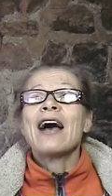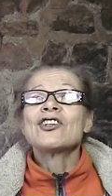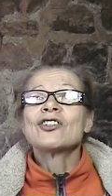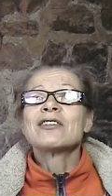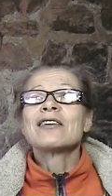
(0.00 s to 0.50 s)

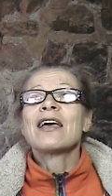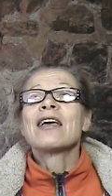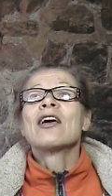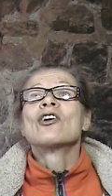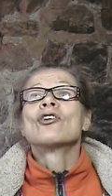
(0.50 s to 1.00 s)
I should
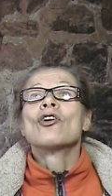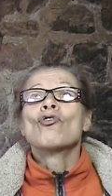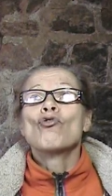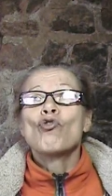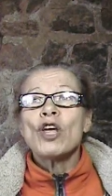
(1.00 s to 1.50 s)
say
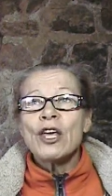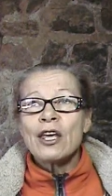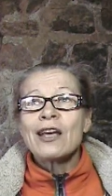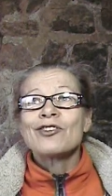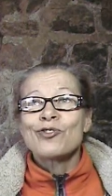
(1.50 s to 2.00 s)

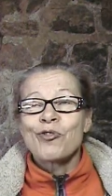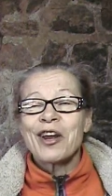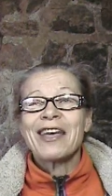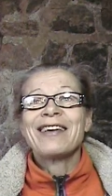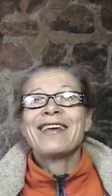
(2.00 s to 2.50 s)

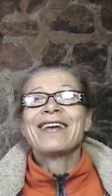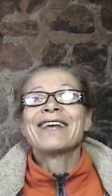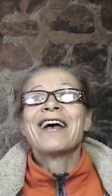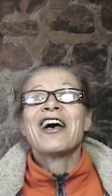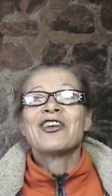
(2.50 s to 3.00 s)

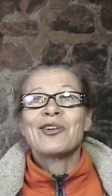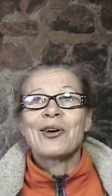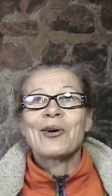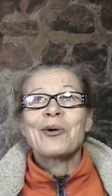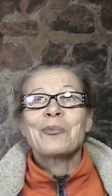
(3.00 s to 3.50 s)
retraining
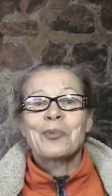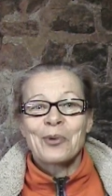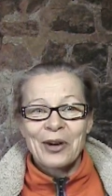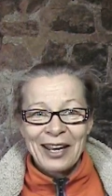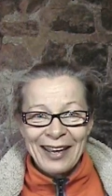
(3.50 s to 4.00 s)
the
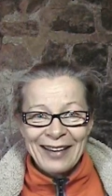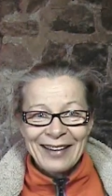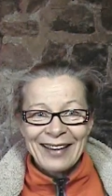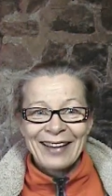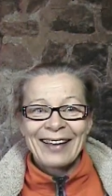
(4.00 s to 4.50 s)

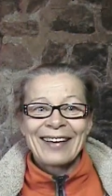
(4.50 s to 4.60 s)
brain.